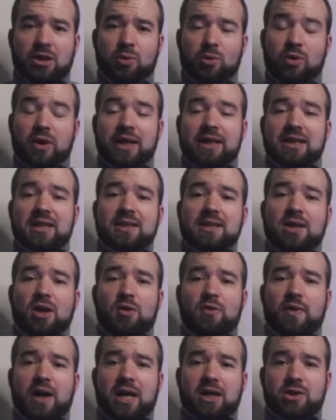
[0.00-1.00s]
were at the
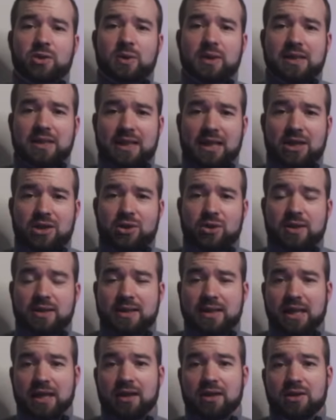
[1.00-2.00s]
self-actualization
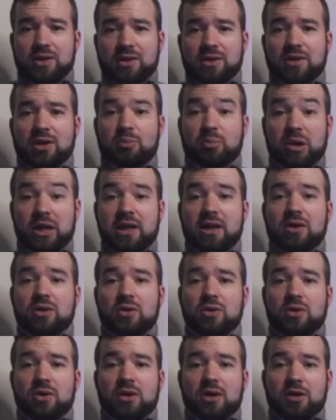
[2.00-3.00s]
stage, the
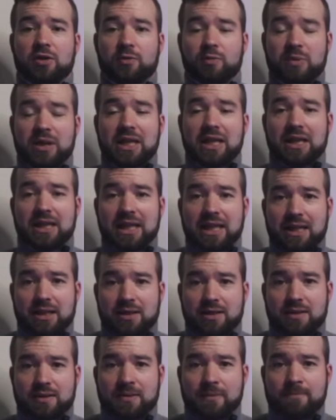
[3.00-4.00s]
pinnacle of meeting
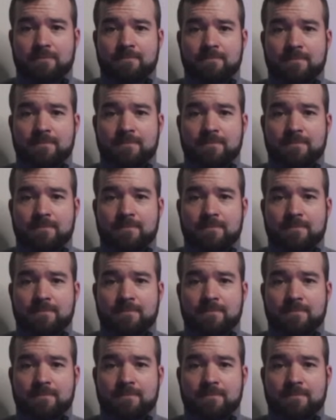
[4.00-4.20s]
needs.